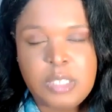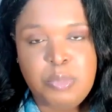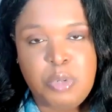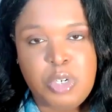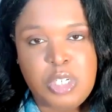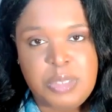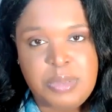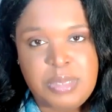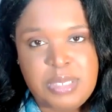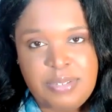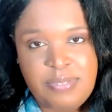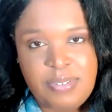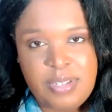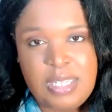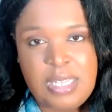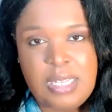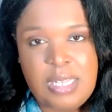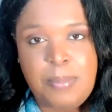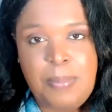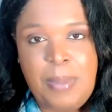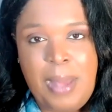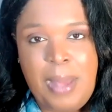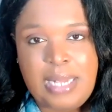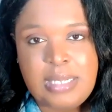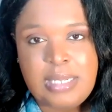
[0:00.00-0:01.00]
more specifically the
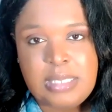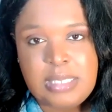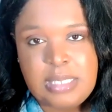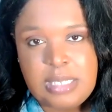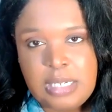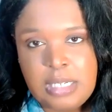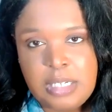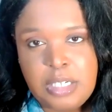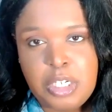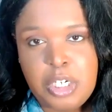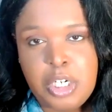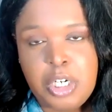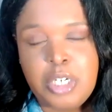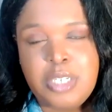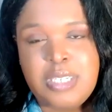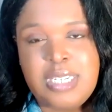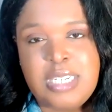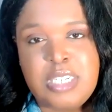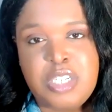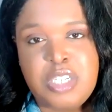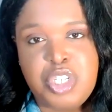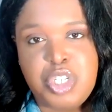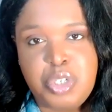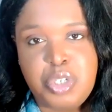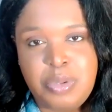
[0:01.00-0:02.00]
past 10 years,
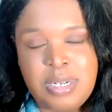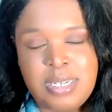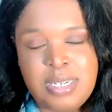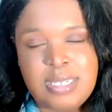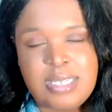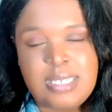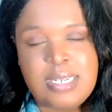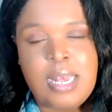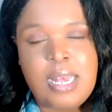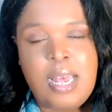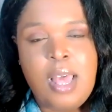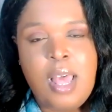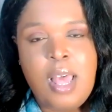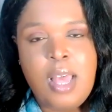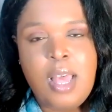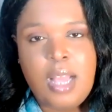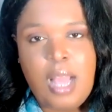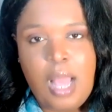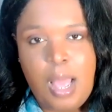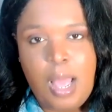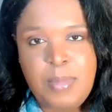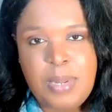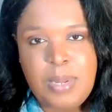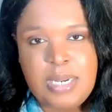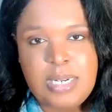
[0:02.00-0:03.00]
in students
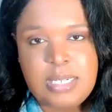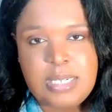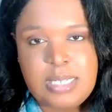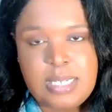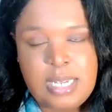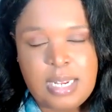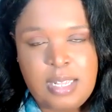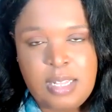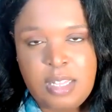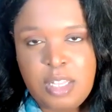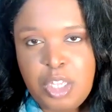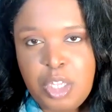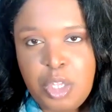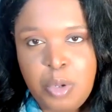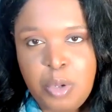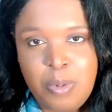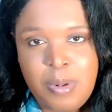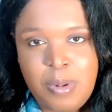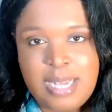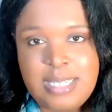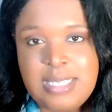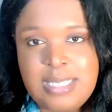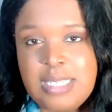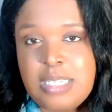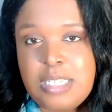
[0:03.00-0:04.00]
coming to study in the
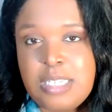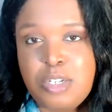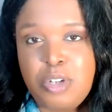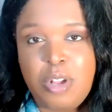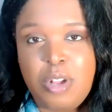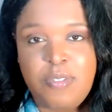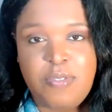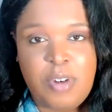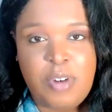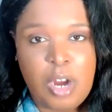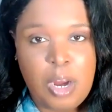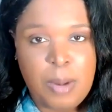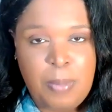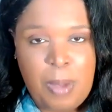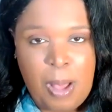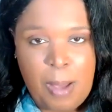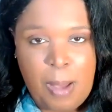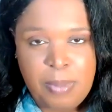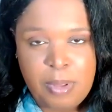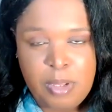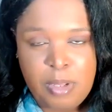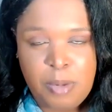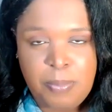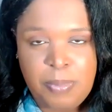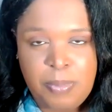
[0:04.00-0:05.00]
US. It's still a very
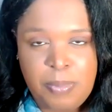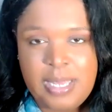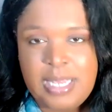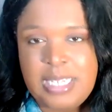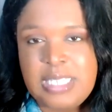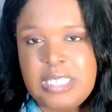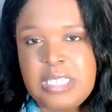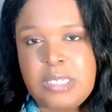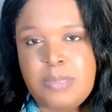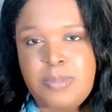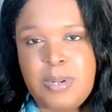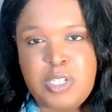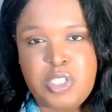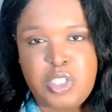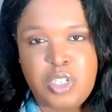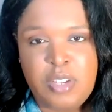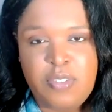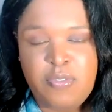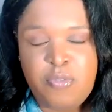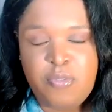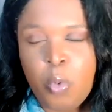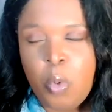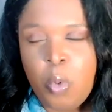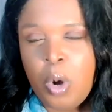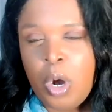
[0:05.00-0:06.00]
popular place, especially
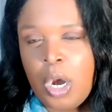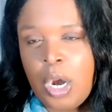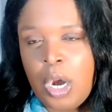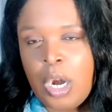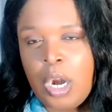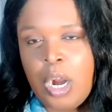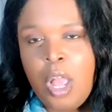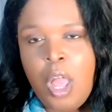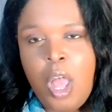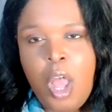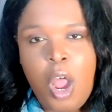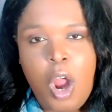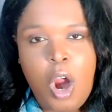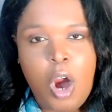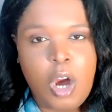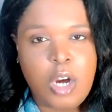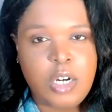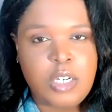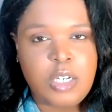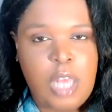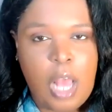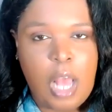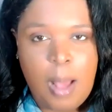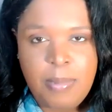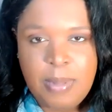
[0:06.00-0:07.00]
for our
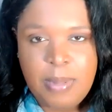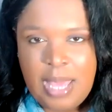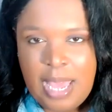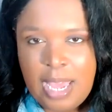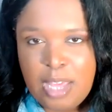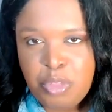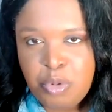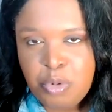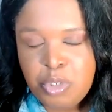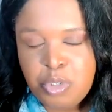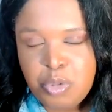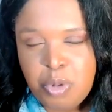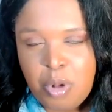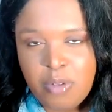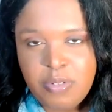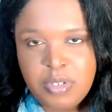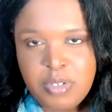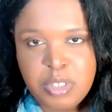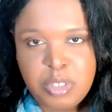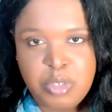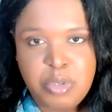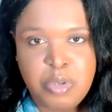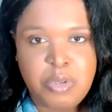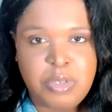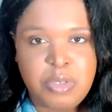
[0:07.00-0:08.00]
top K through 12
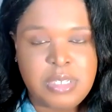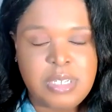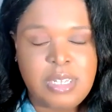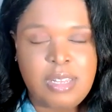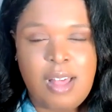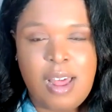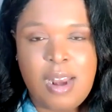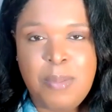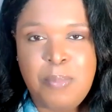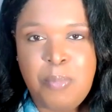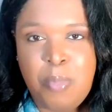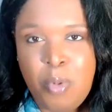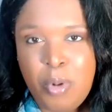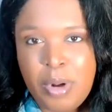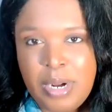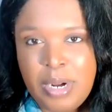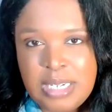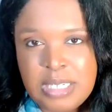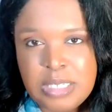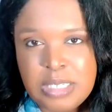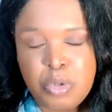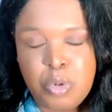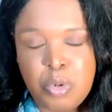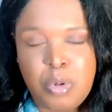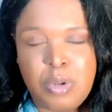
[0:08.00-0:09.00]
schools, a lot of boarding
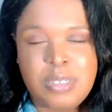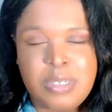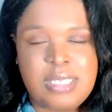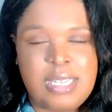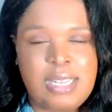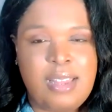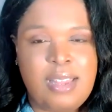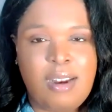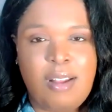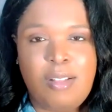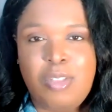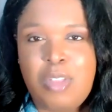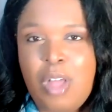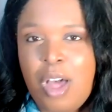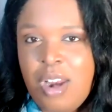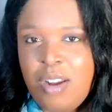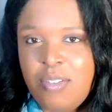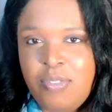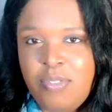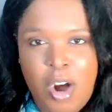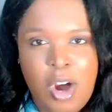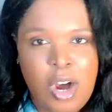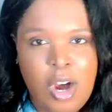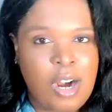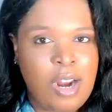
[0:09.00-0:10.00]
schools, and then a lot of
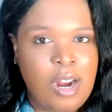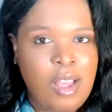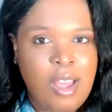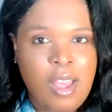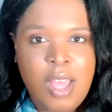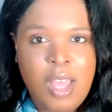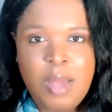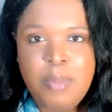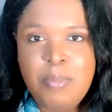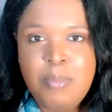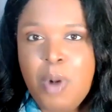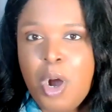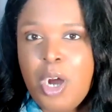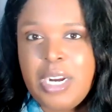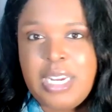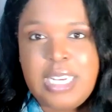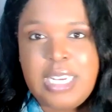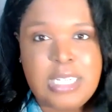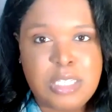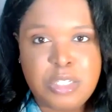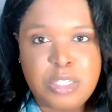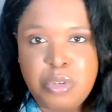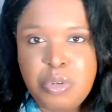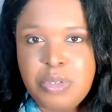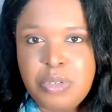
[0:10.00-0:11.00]
our marquee
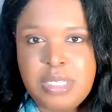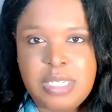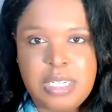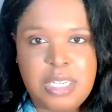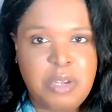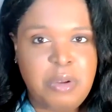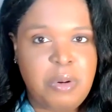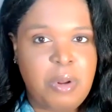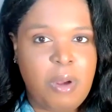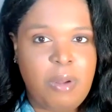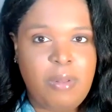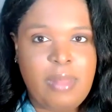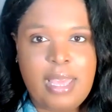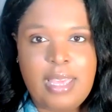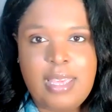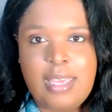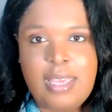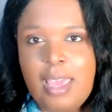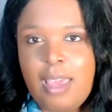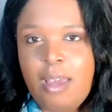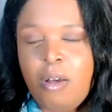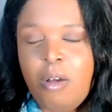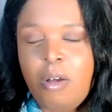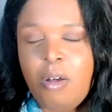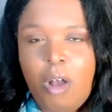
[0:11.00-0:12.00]
schools that like
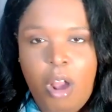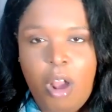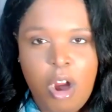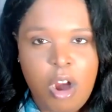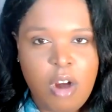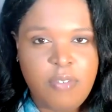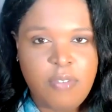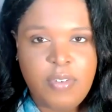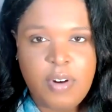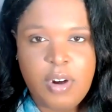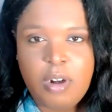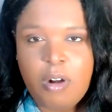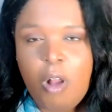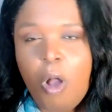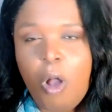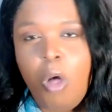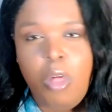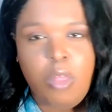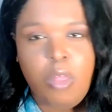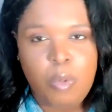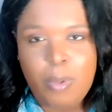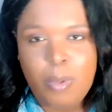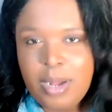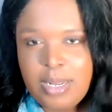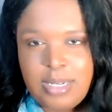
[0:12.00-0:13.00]
Yale, Harvard, all
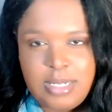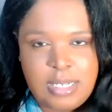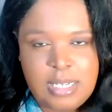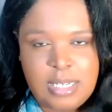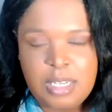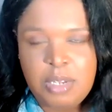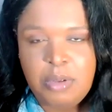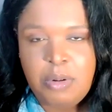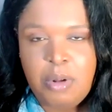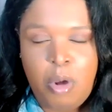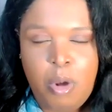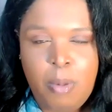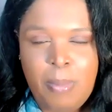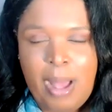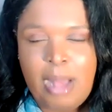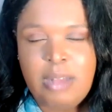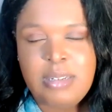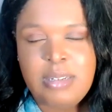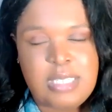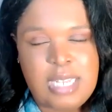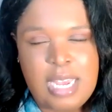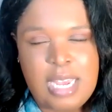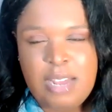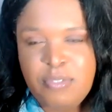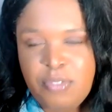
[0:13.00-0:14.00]
the ones that about,
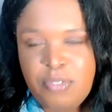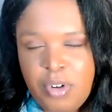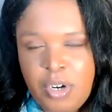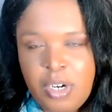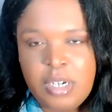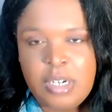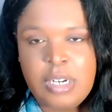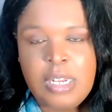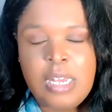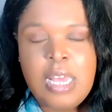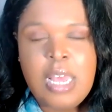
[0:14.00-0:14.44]
Stanford.